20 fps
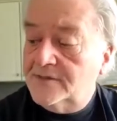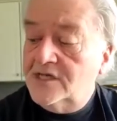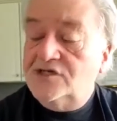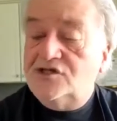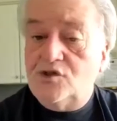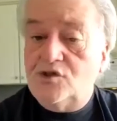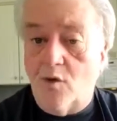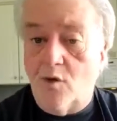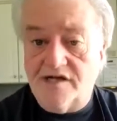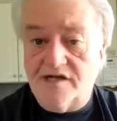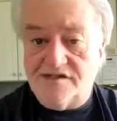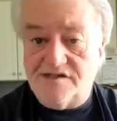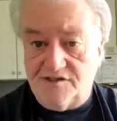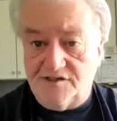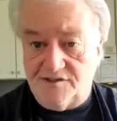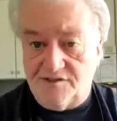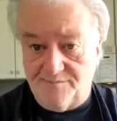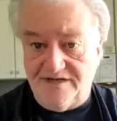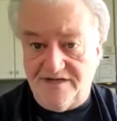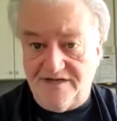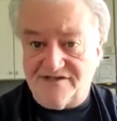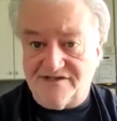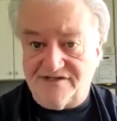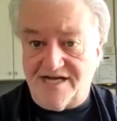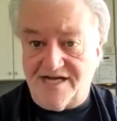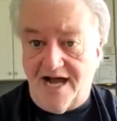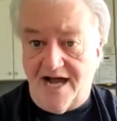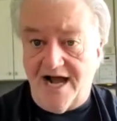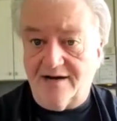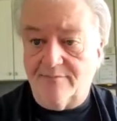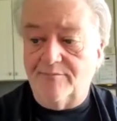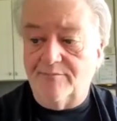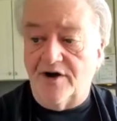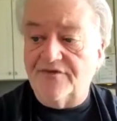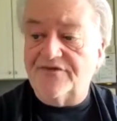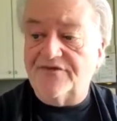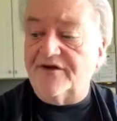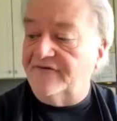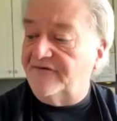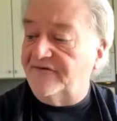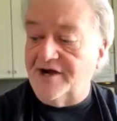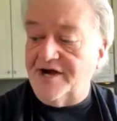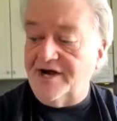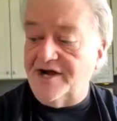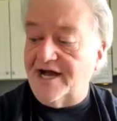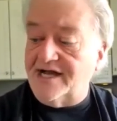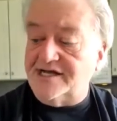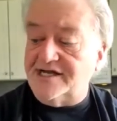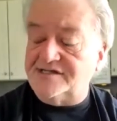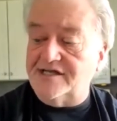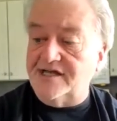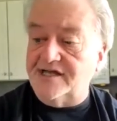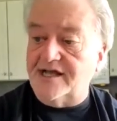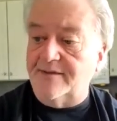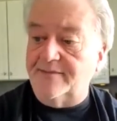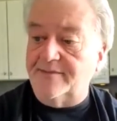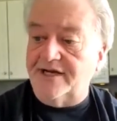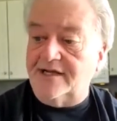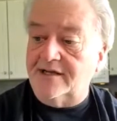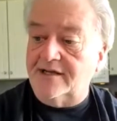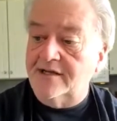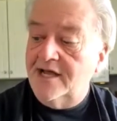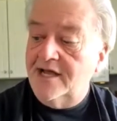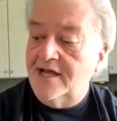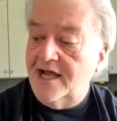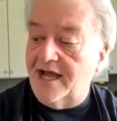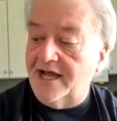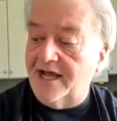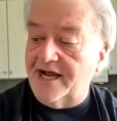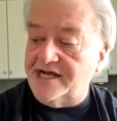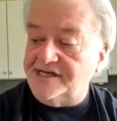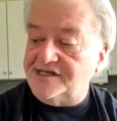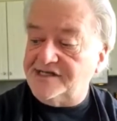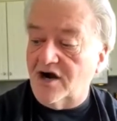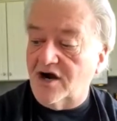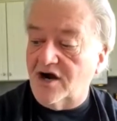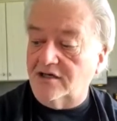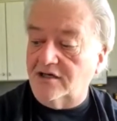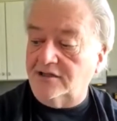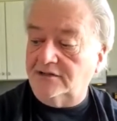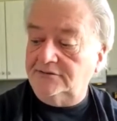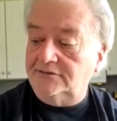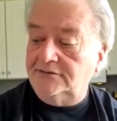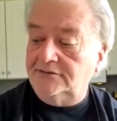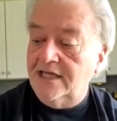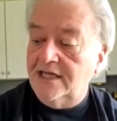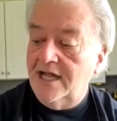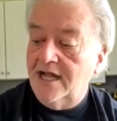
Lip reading: Swanson's beef stock. Both are very nice. They come in a nice carton.